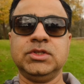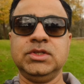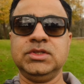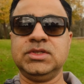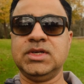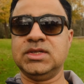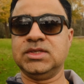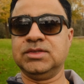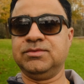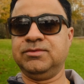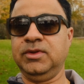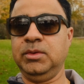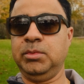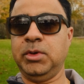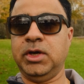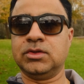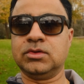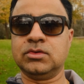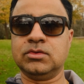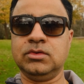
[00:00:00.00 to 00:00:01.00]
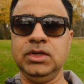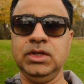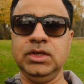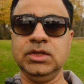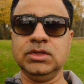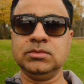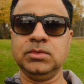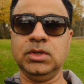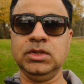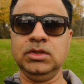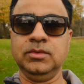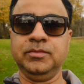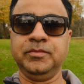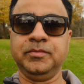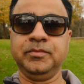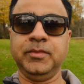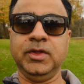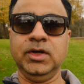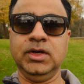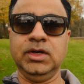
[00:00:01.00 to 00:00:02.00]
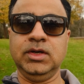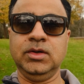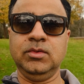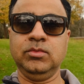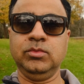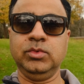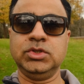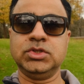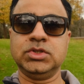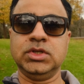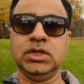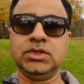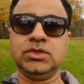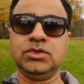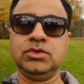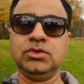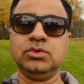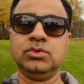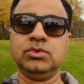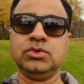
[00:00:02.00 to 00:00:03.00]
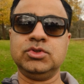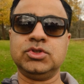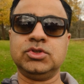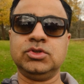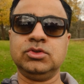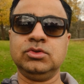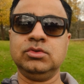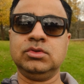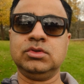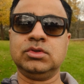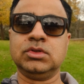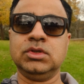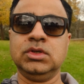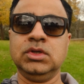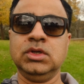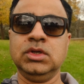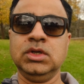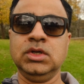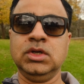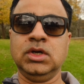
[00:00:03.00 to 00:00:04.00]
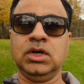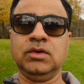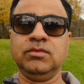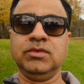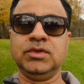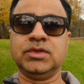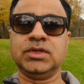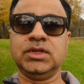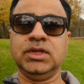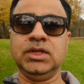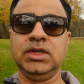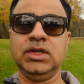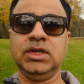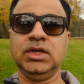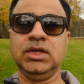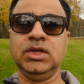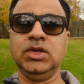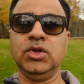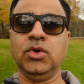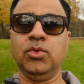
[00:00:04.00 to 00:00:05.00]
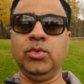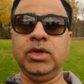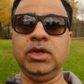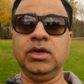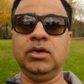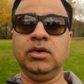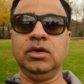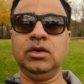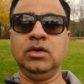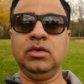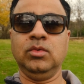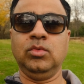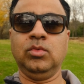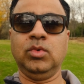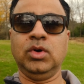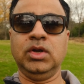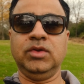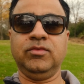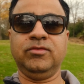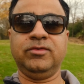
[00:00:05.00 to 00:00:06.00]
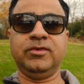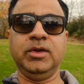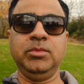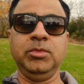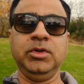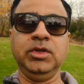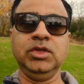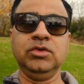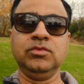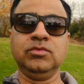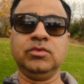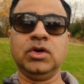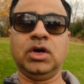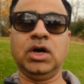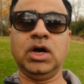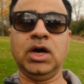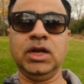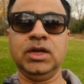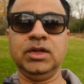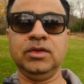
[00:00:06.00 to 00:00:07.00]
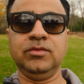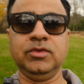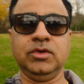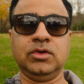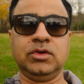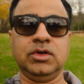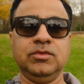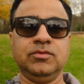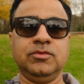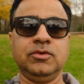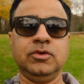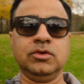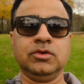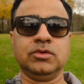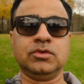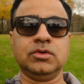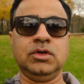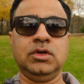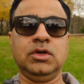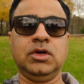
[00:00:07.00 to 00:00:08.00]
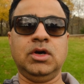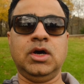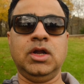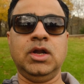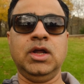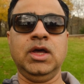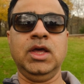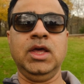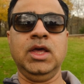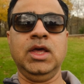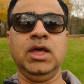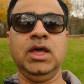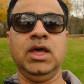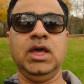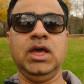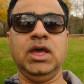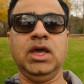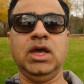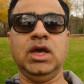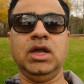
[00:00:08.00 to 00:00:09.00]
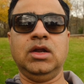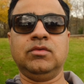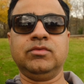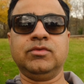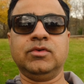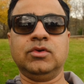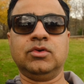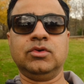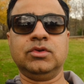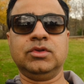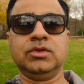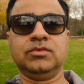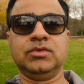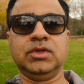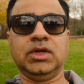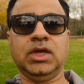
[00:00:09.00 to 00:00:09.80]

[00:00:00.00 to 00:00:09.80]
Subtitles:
this has a flip out screen as well, which lets you shoot, obviously knowing what framing you've got, if you're in focus or not, and of course if the